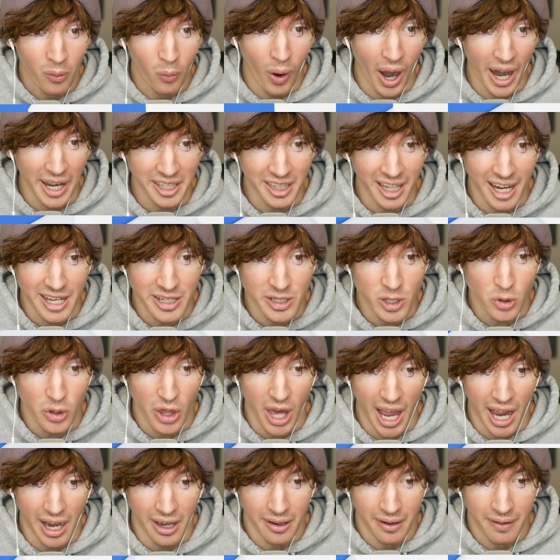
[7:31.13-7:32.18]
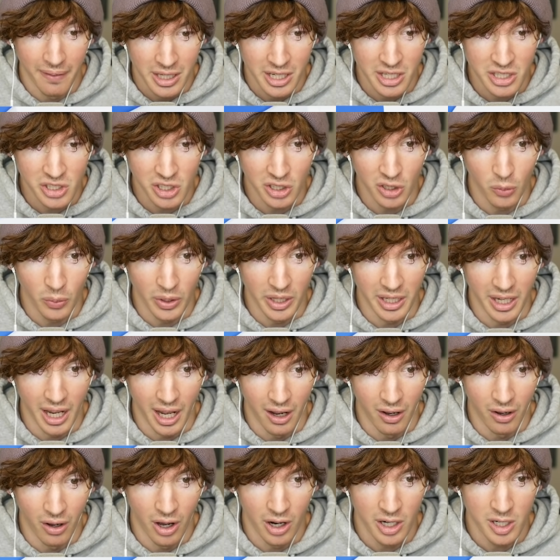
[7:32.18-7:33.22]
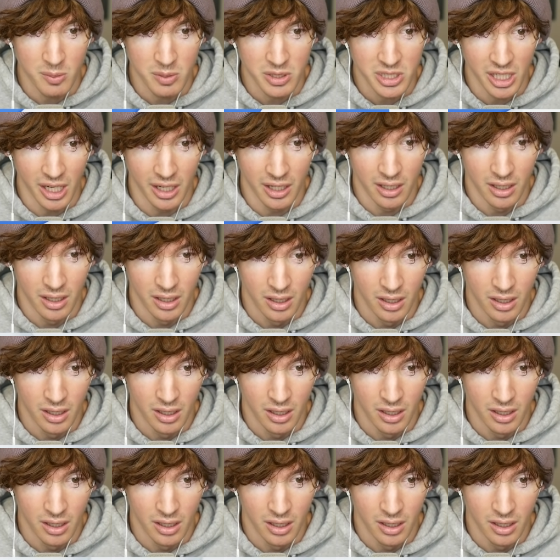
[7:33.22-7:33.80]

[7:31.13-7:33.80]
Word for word: Why did I do that? He's gonna win now, 100%.